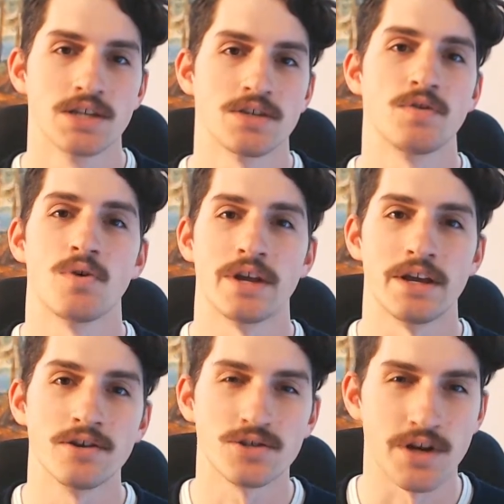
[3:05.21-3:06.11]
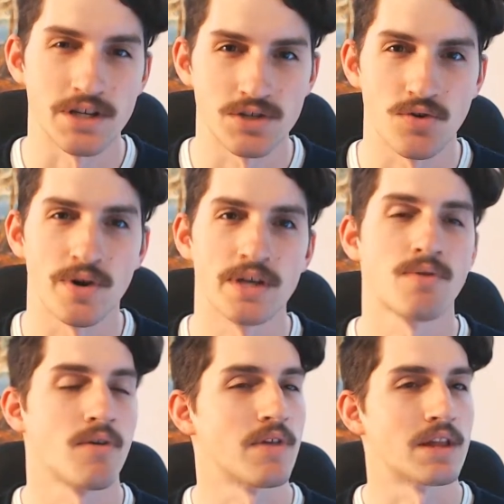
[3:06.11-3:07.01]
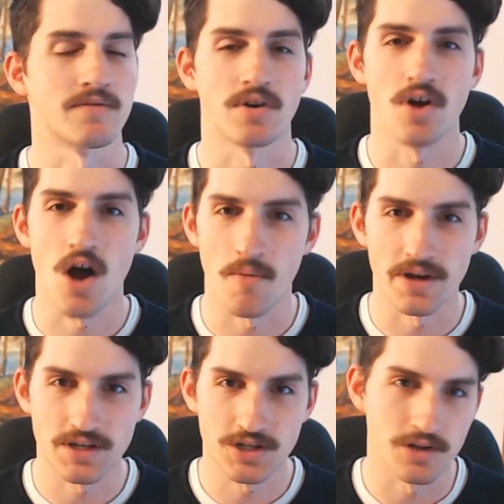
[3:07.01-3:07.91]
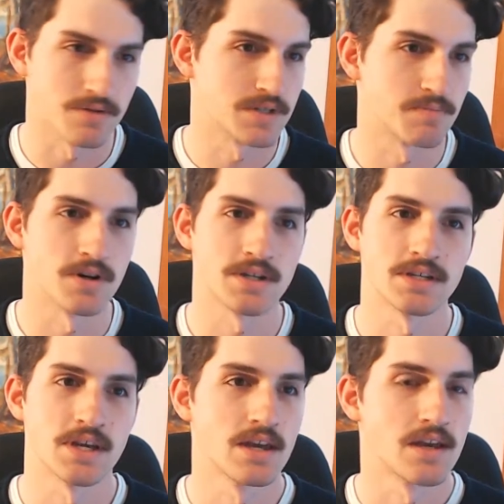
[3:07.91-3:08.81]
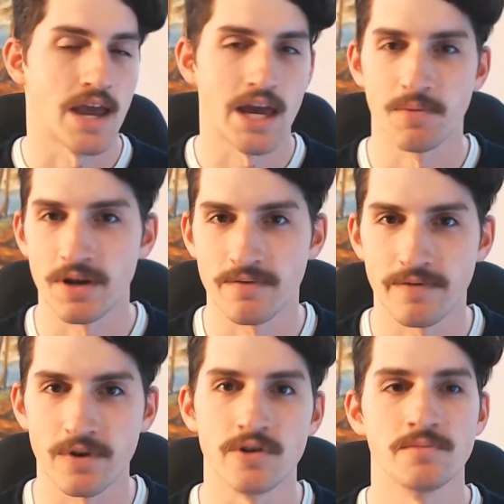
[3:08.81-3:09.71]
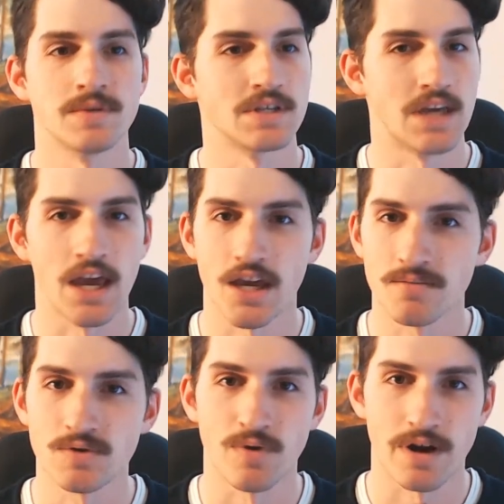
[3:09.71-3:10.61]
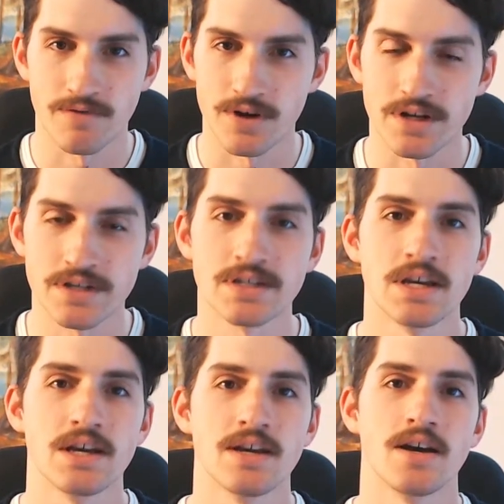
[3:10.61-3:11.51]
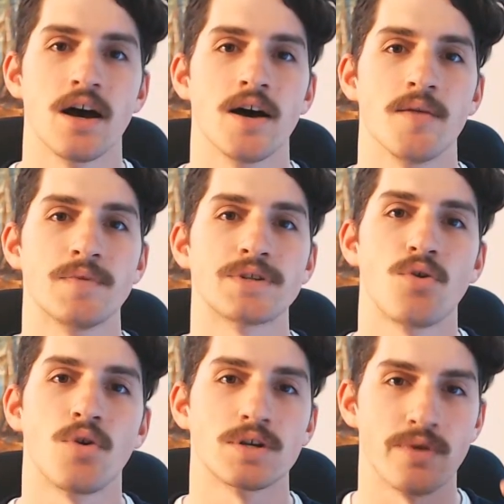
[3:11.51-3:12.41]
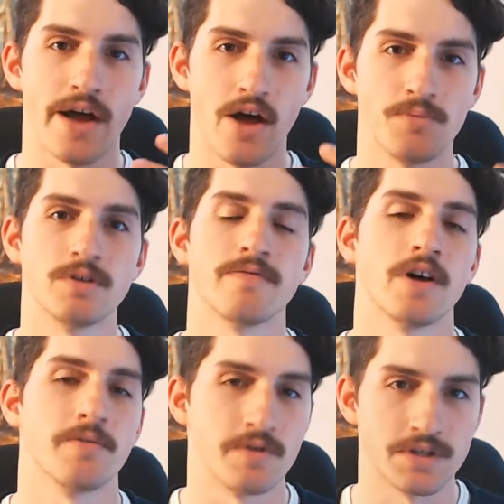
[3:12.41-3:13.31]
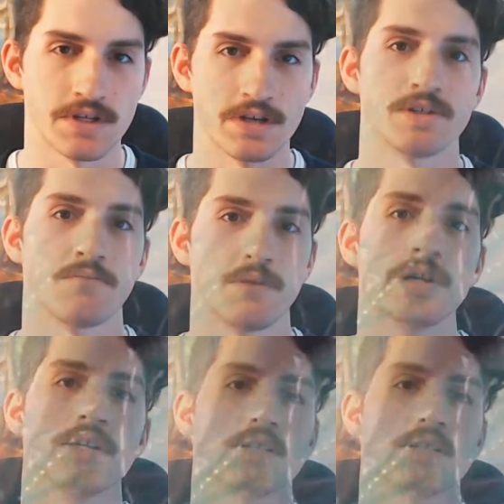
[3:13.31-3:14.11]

So if you want to illustrate stories, whether that's for comics, children's books, animated films, games, whatever it is, um, this course will help you develop your skills and abilities